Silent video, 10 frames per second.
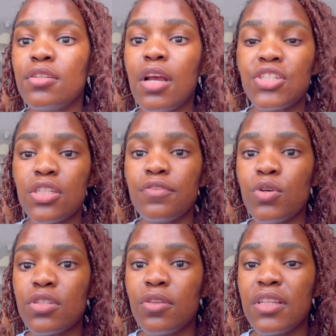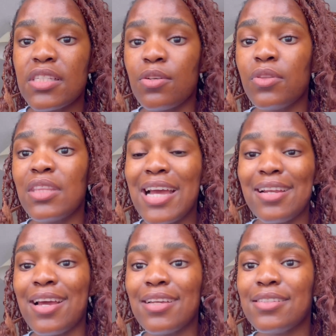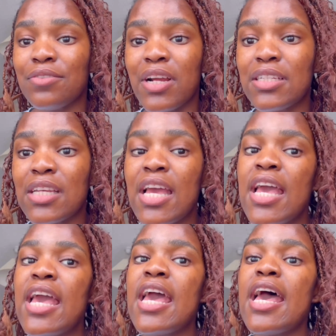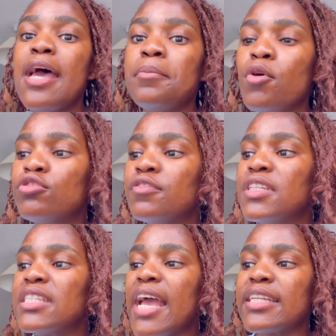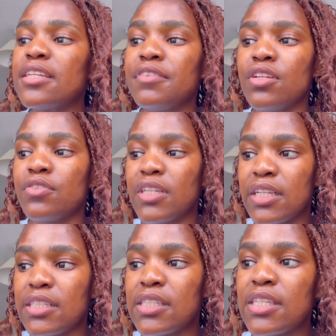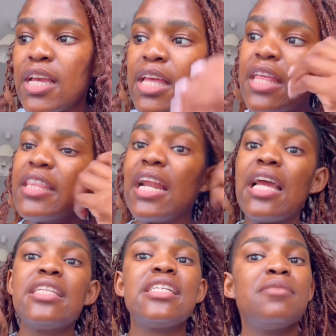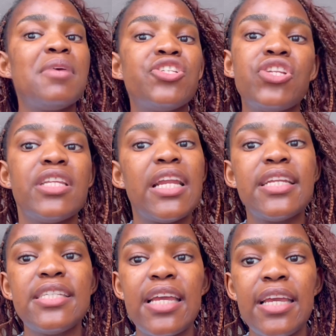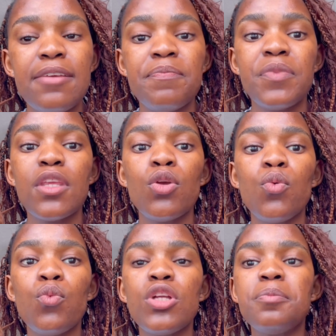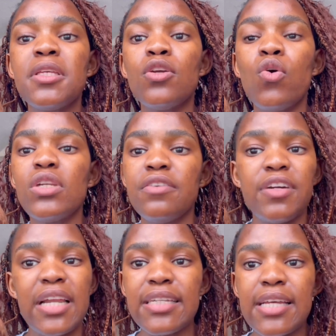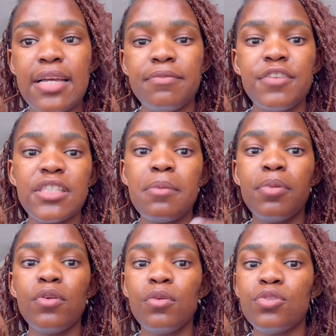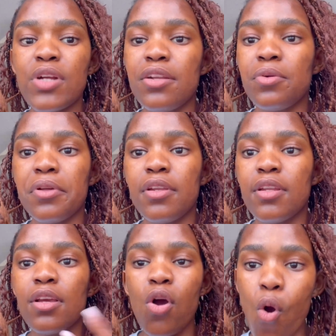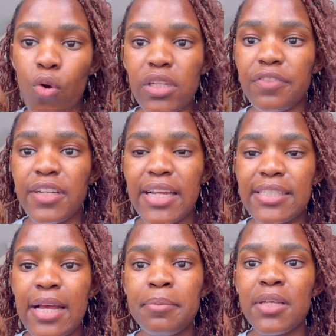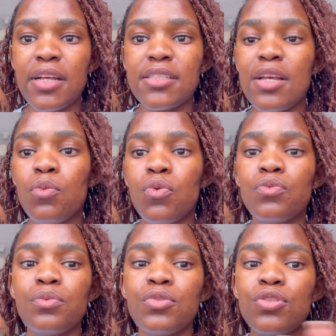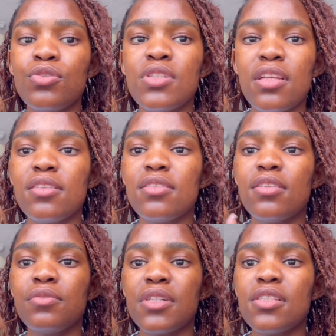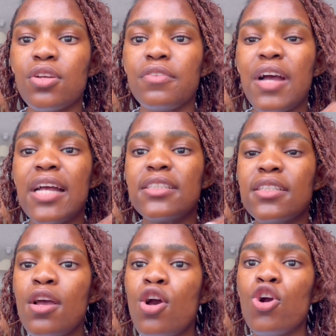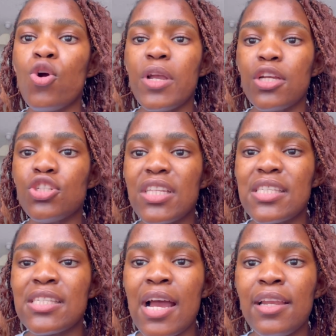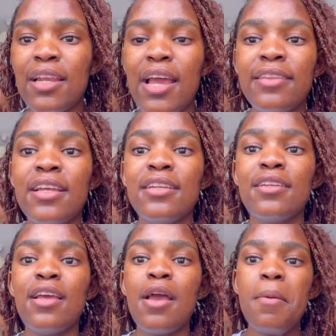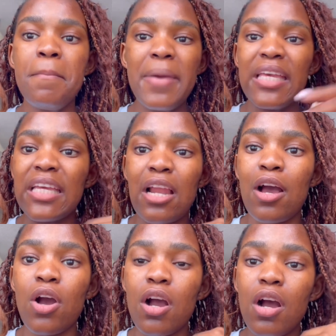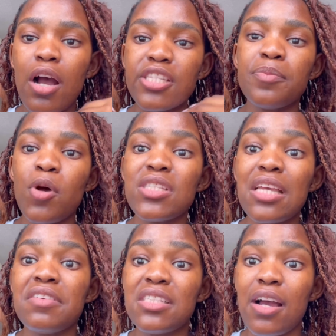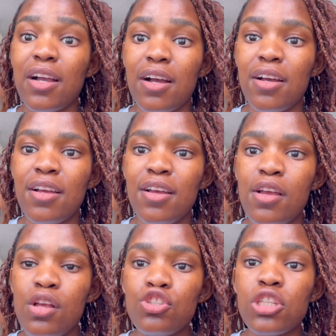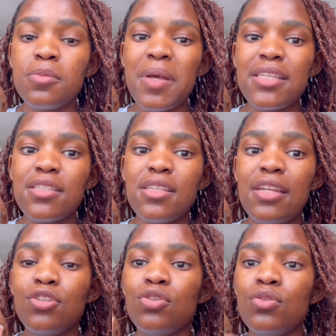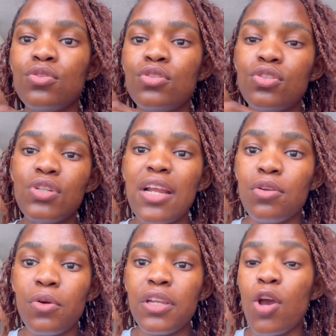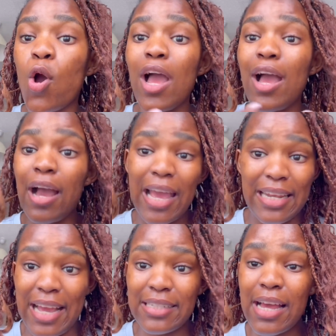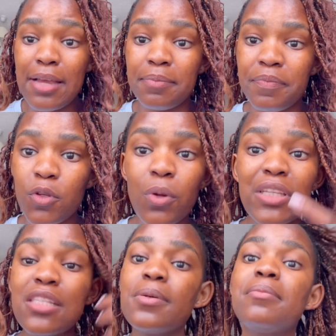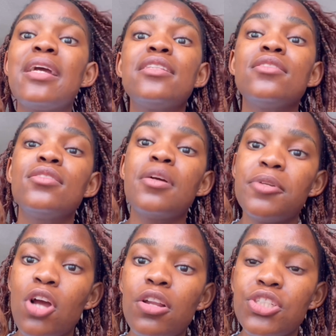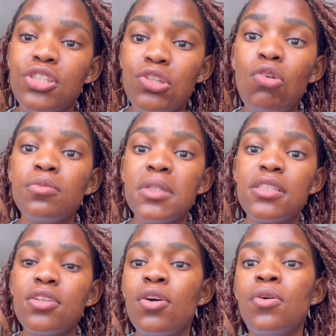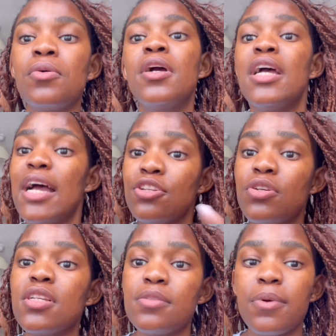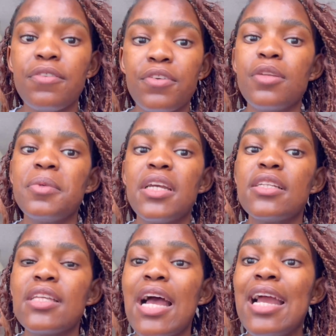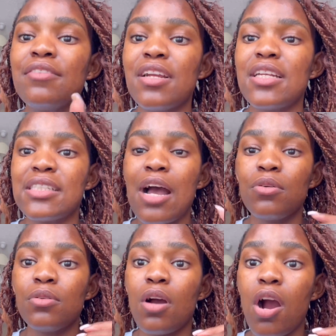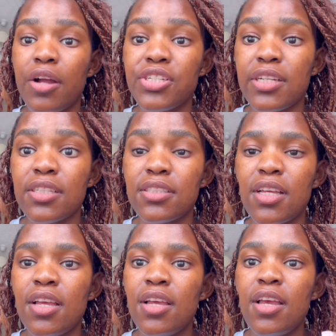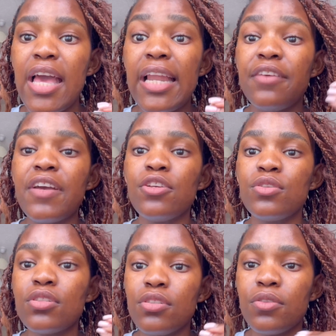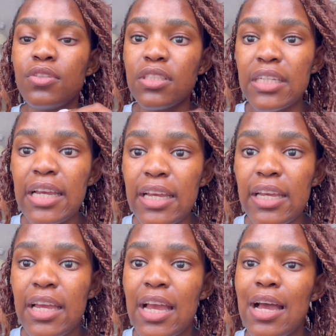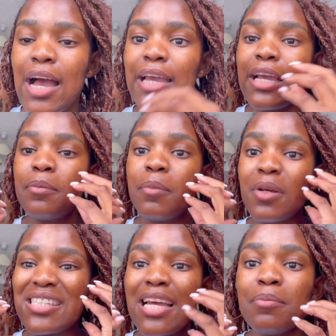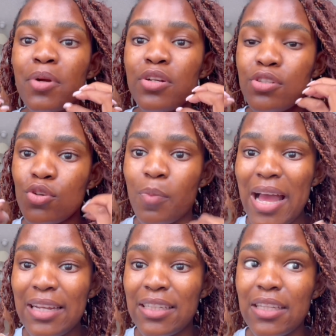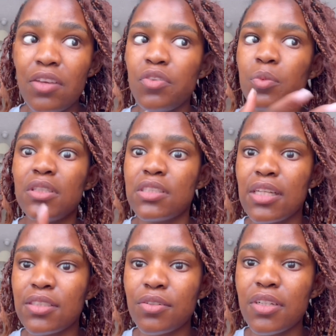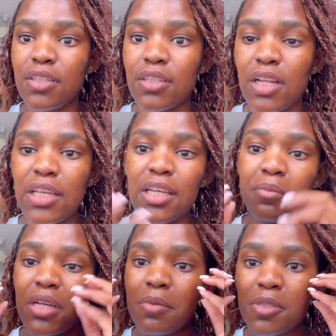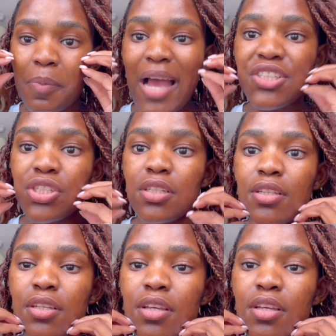I just focus on this on that night, right? And most of these active ingredients that I didn't mention that I day would be only for nighttime. For example, tretinoin, only for nighttime, because we're reducing the risk of us going into the sun and then making our spots even darker. So it's best that you use tretinoin at nighttime. Well, that's what my dermatologist told me, so I took his word for it because I realized how harsh it is. And if I use it during the day, I get sunburned so badly, even with the sunscreen. Like, it becomes patchy.